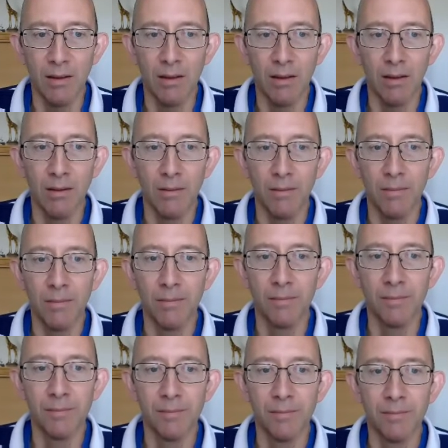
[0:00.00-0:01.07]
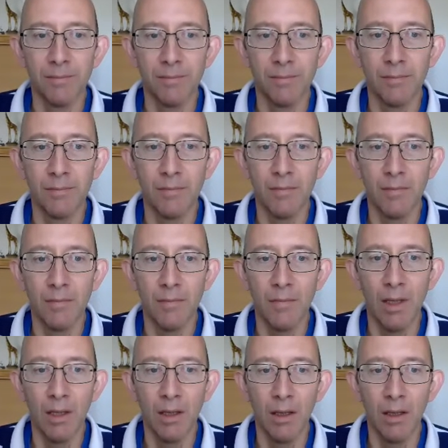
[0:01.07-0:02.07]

Nobody speaks.